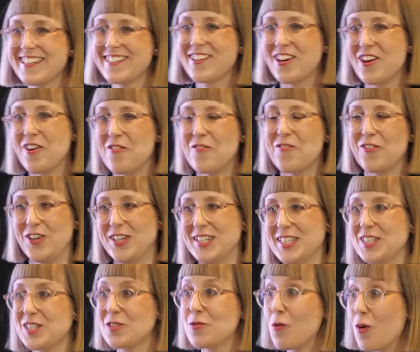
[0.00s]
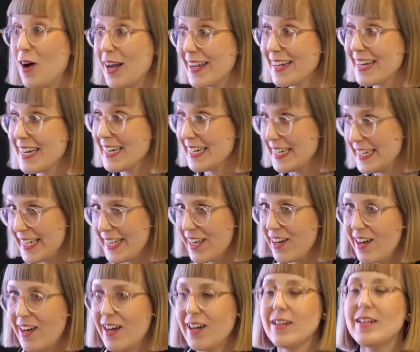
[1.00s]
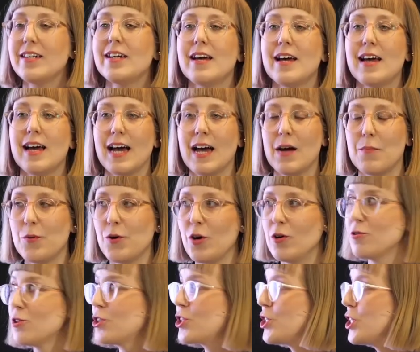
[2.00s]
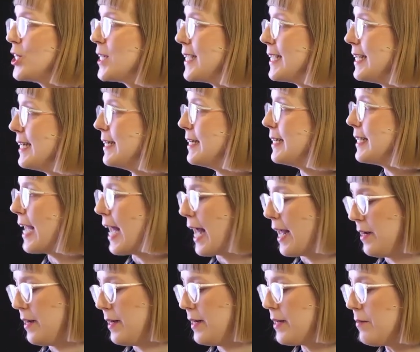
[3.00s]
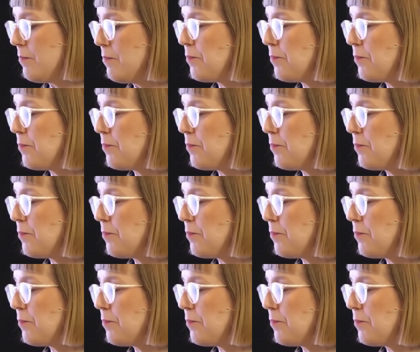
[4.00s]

go for this quite linear approach in the end.